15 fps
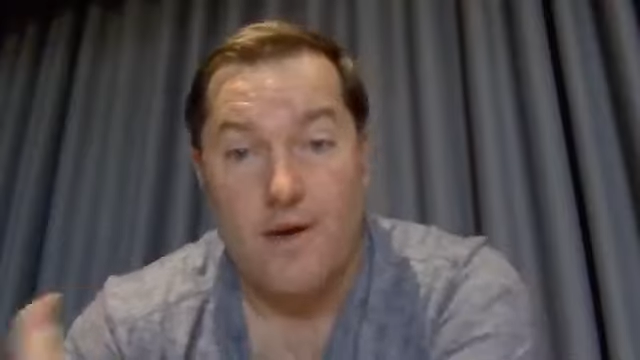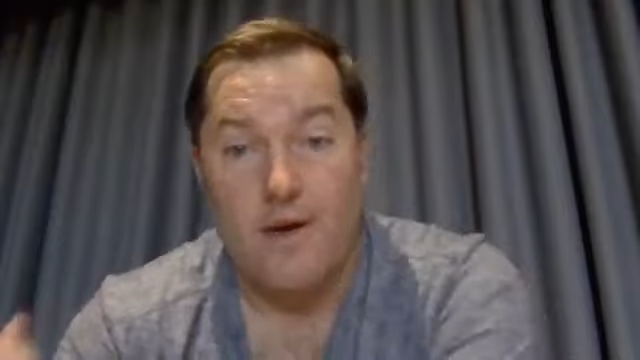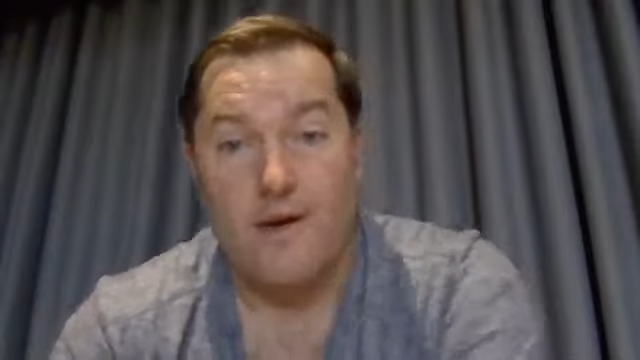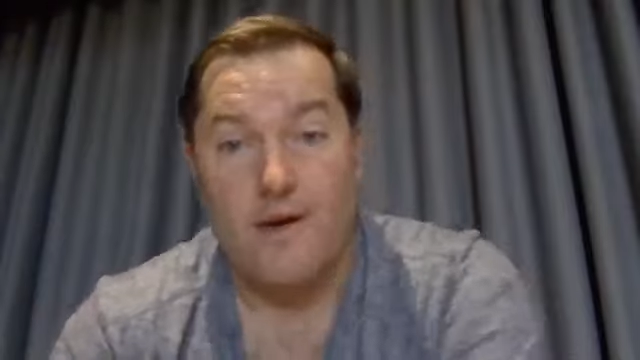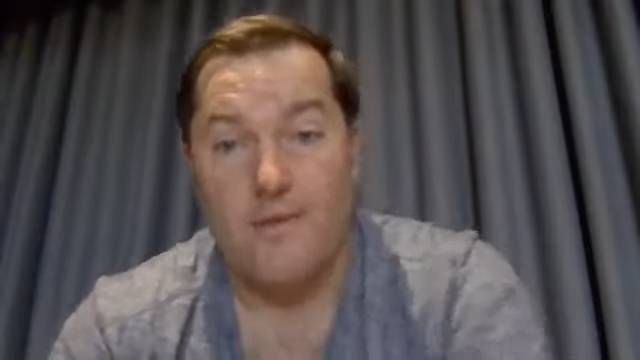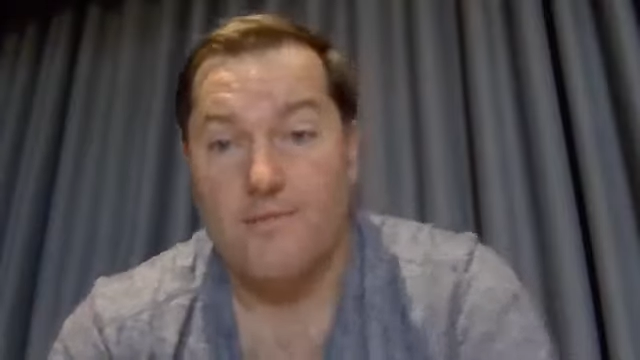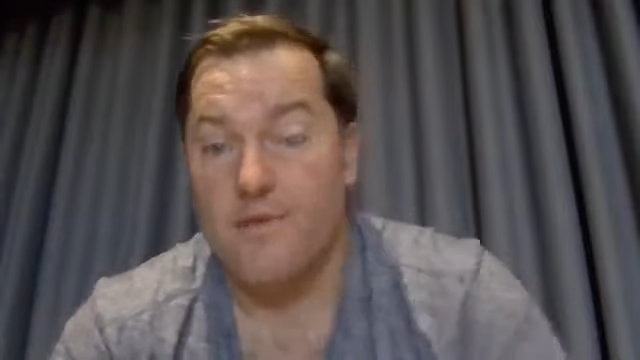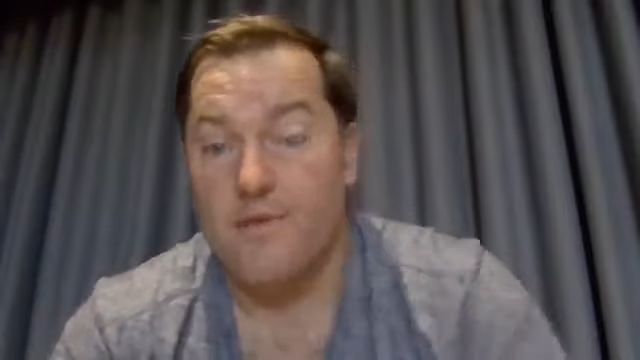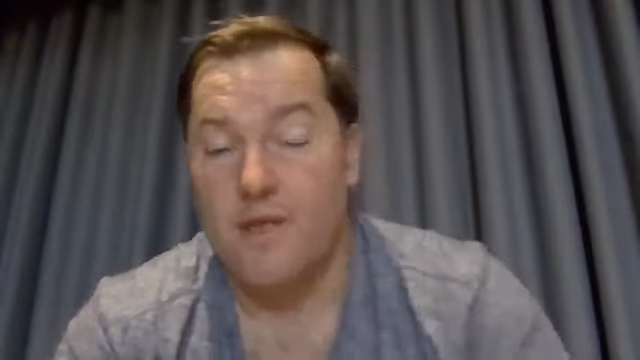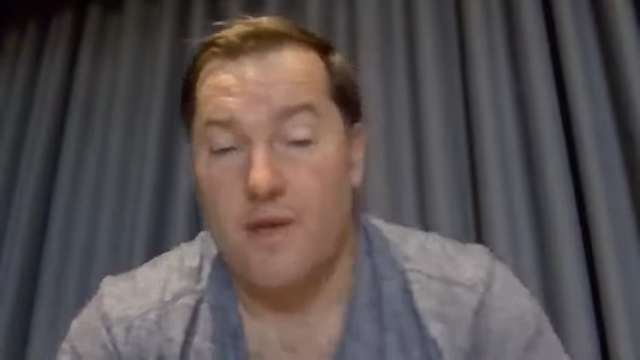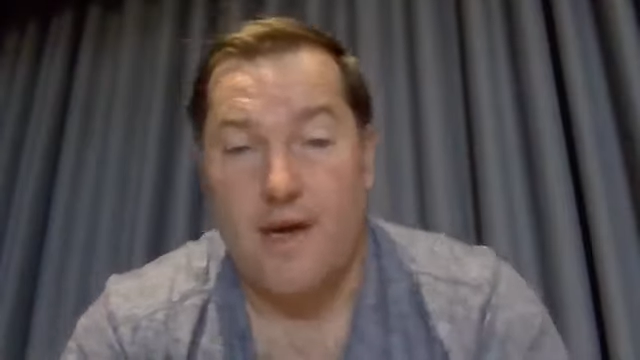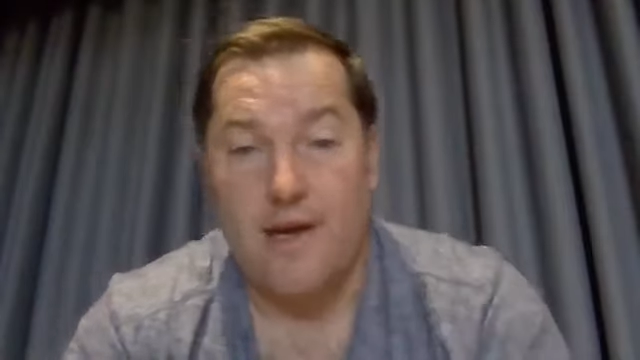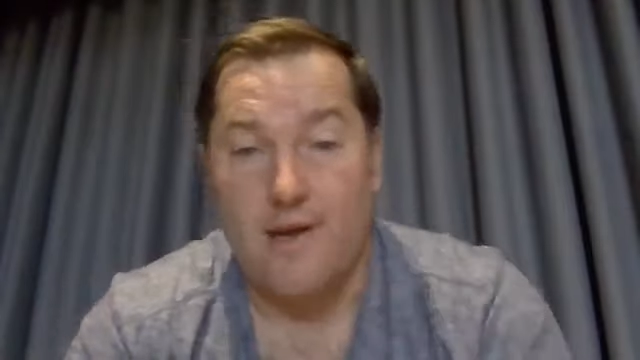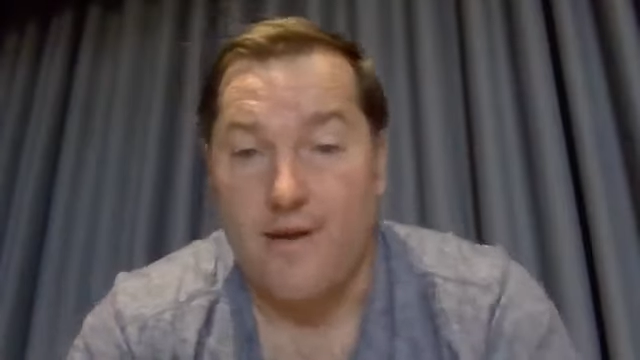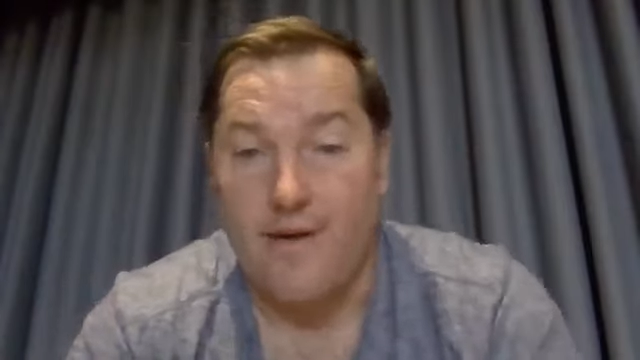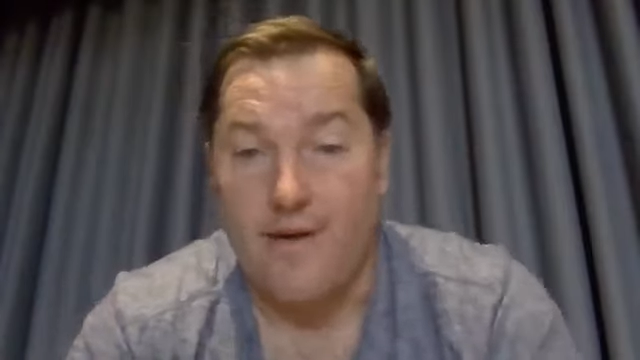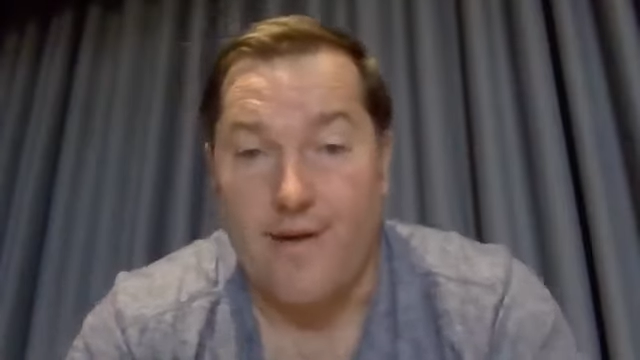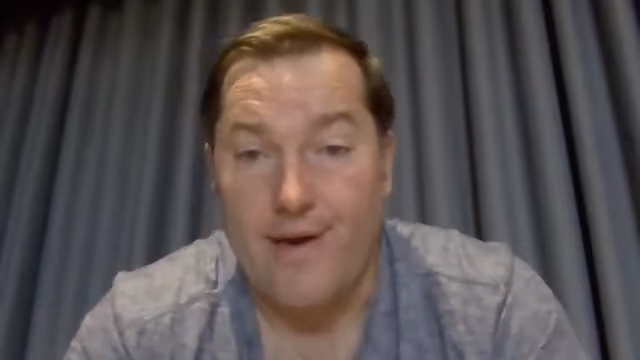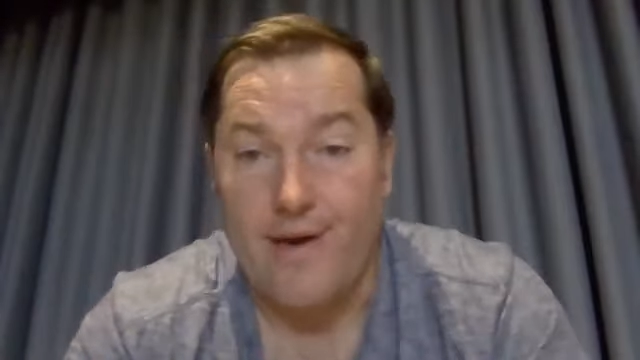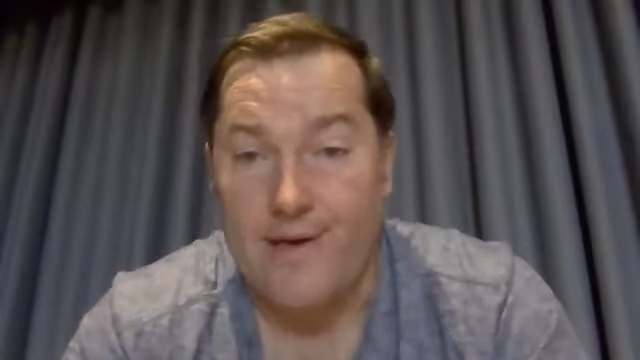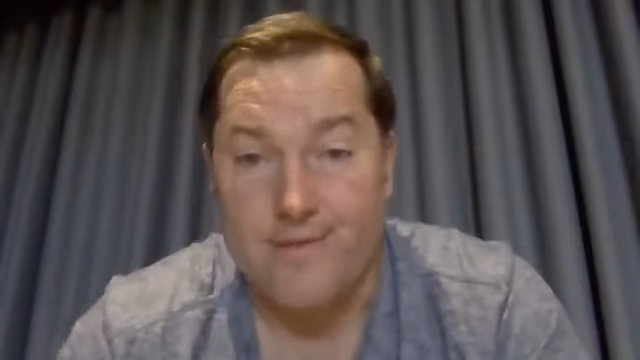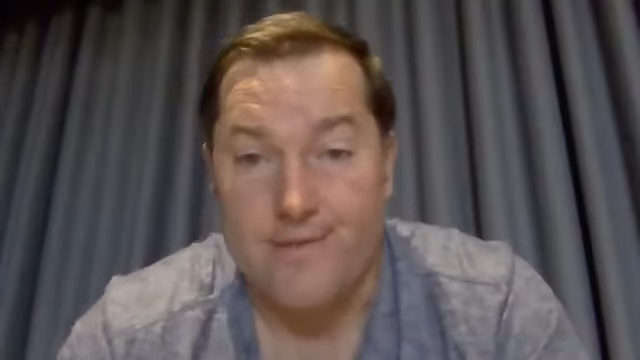Alan
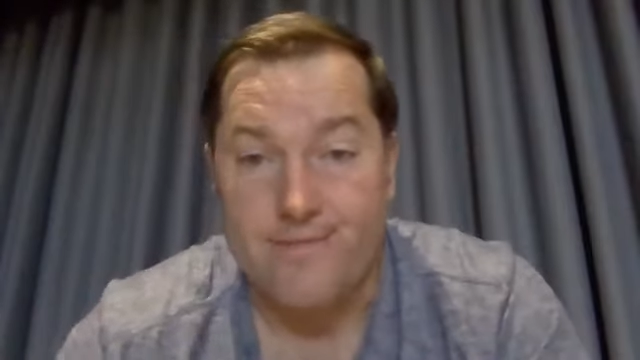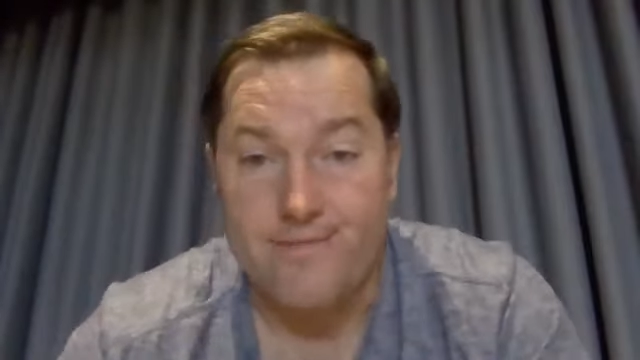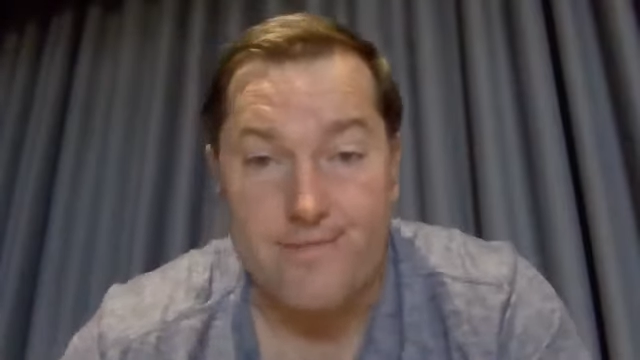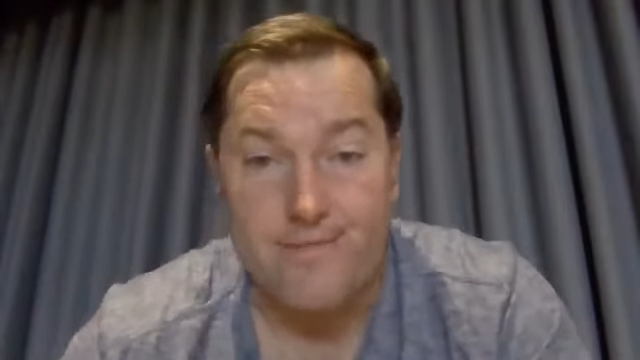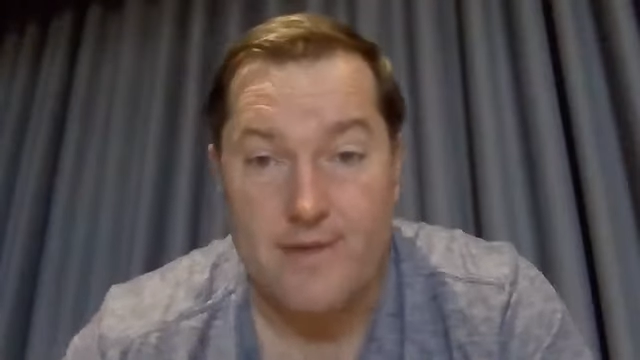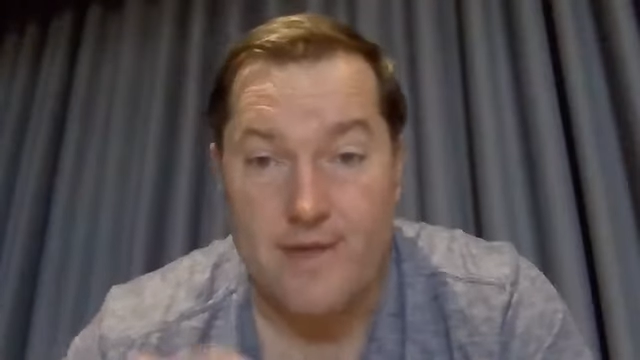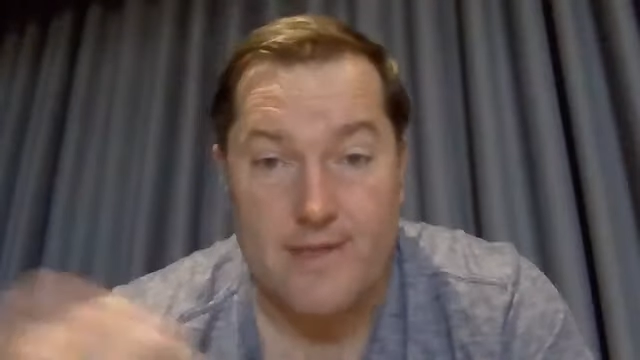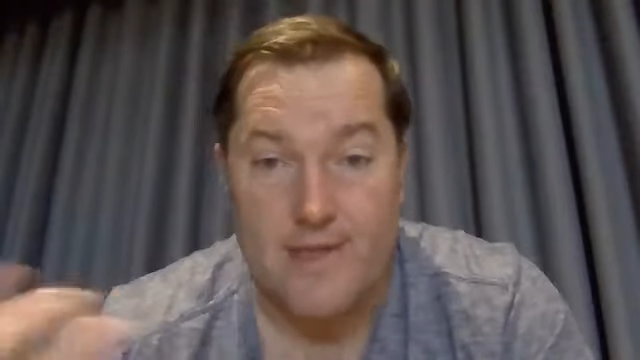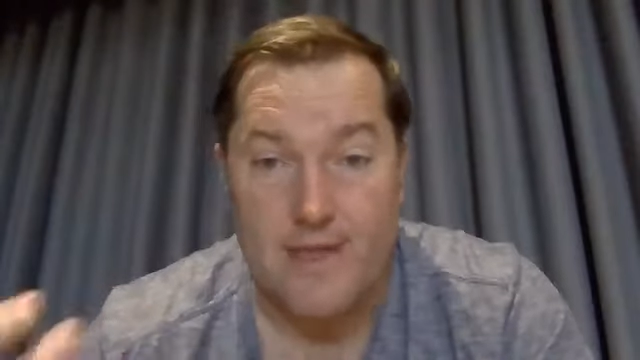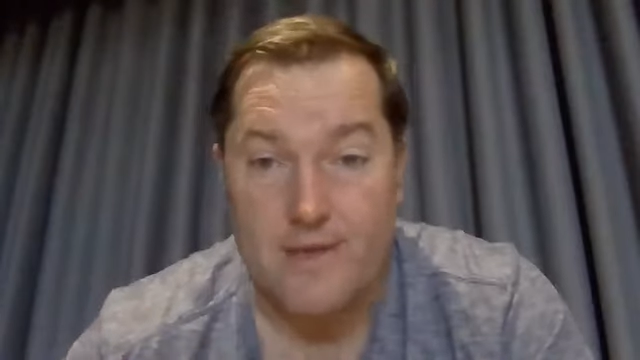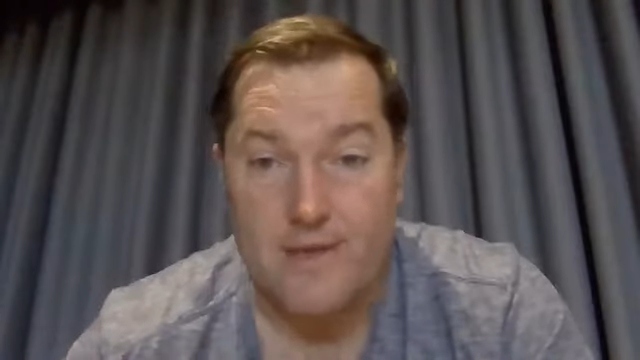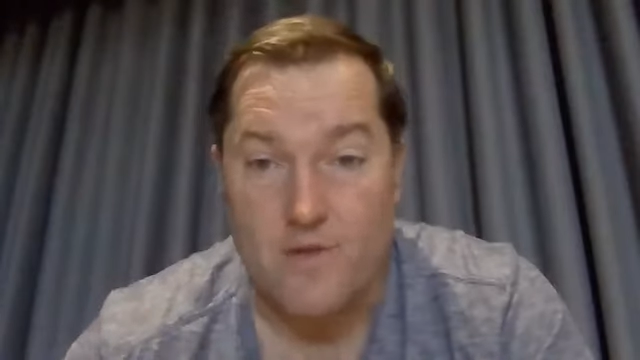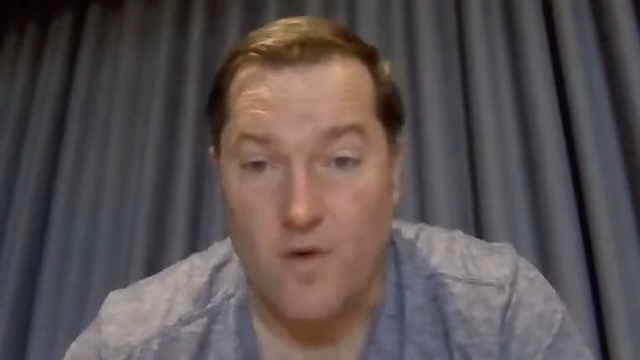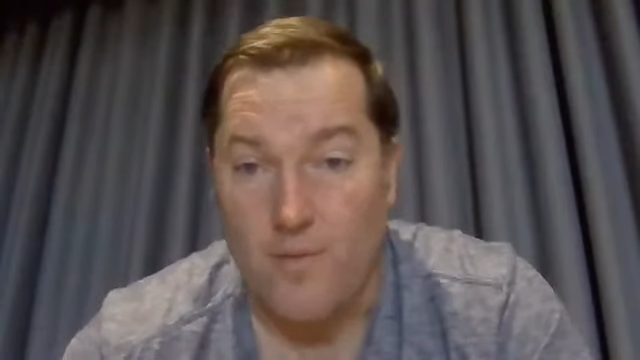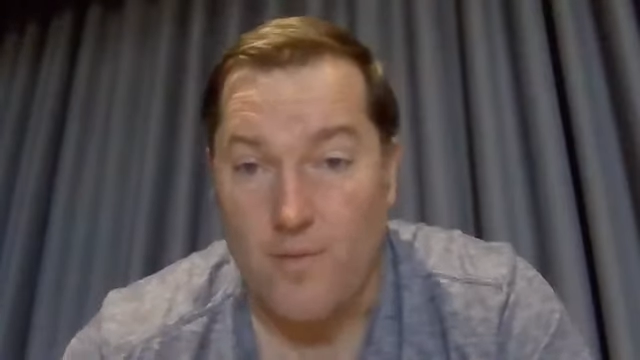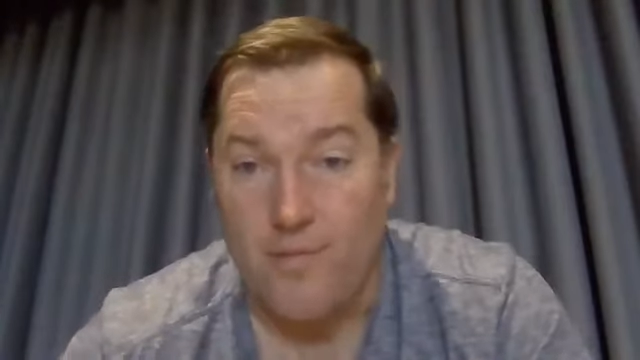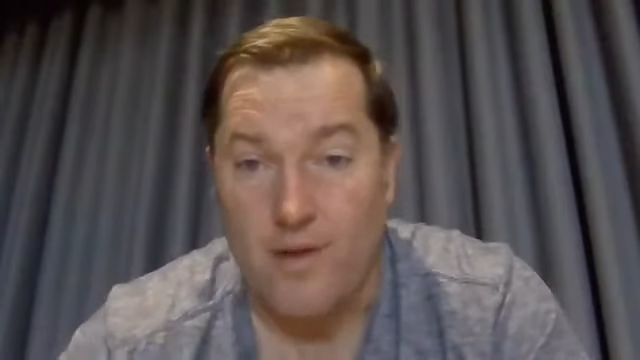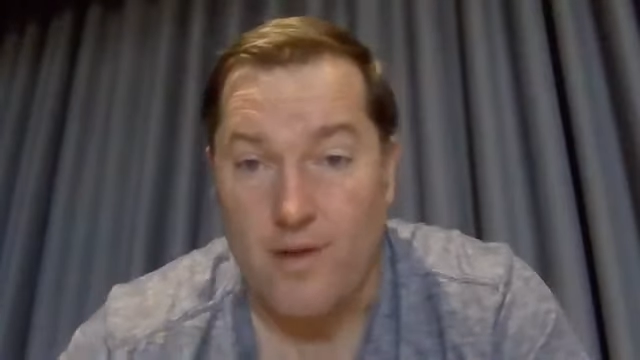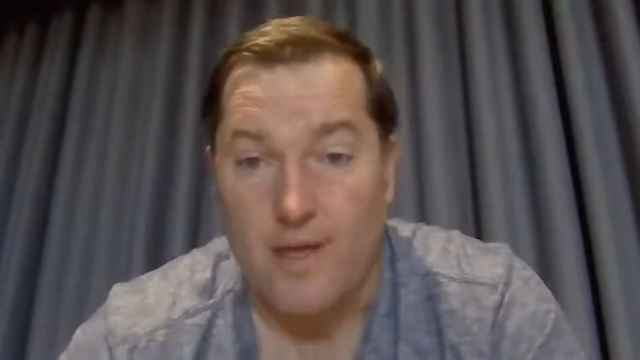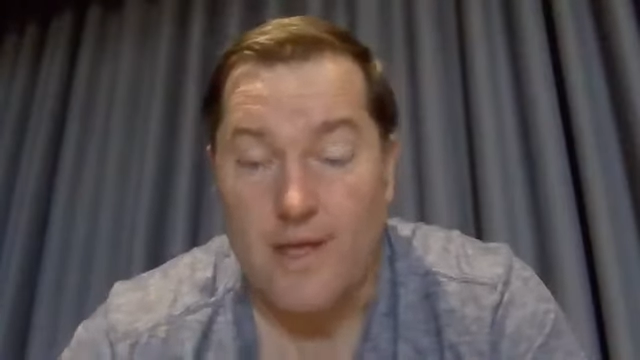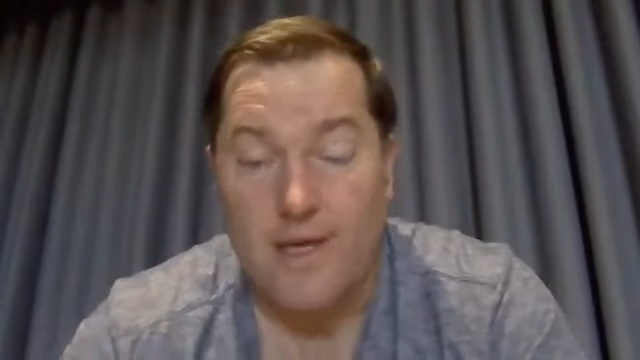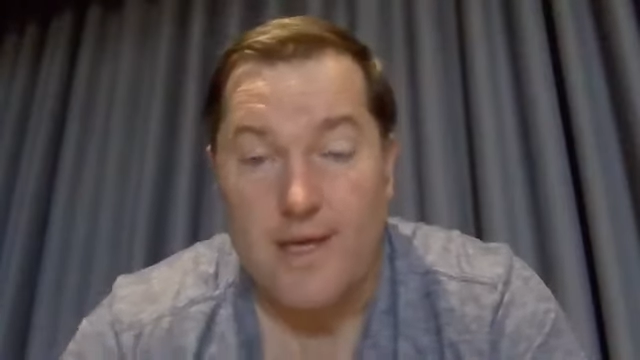Gray, as an
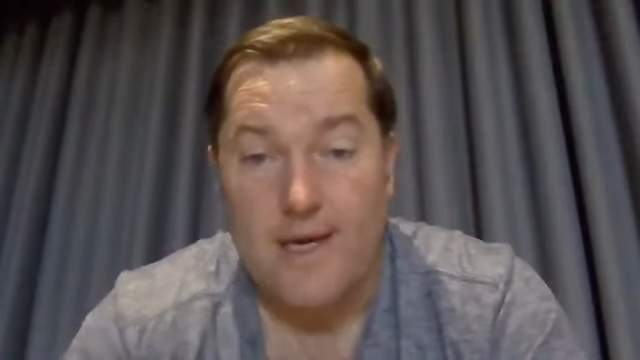example,